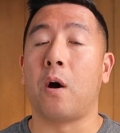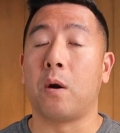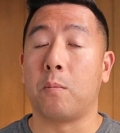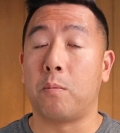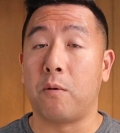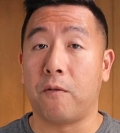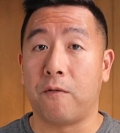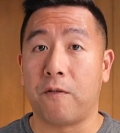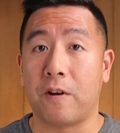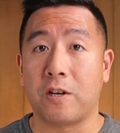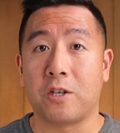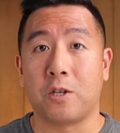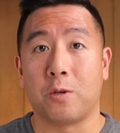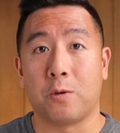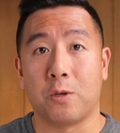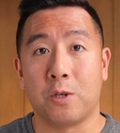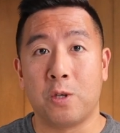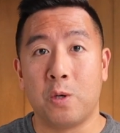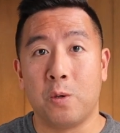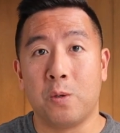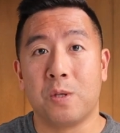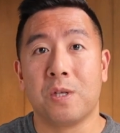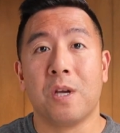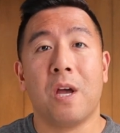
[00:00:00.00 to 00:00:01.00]
on professional
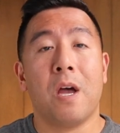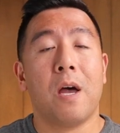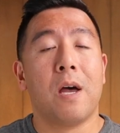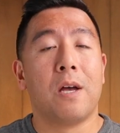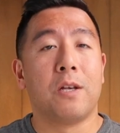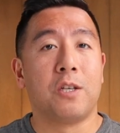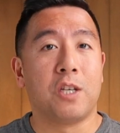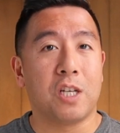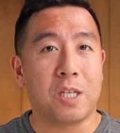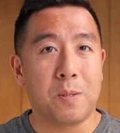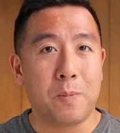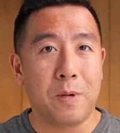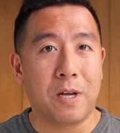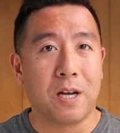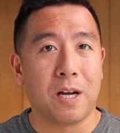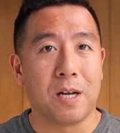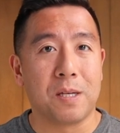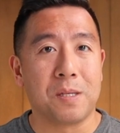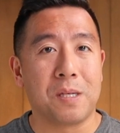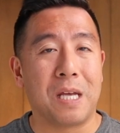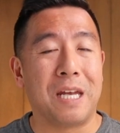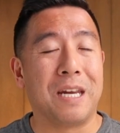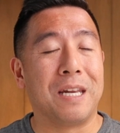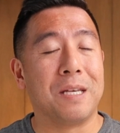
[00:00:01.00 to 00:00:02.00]
shoots just
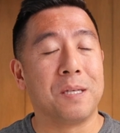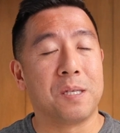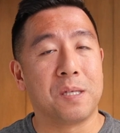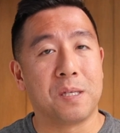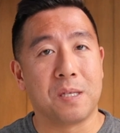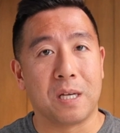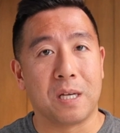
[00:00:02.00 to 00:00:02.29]
because it is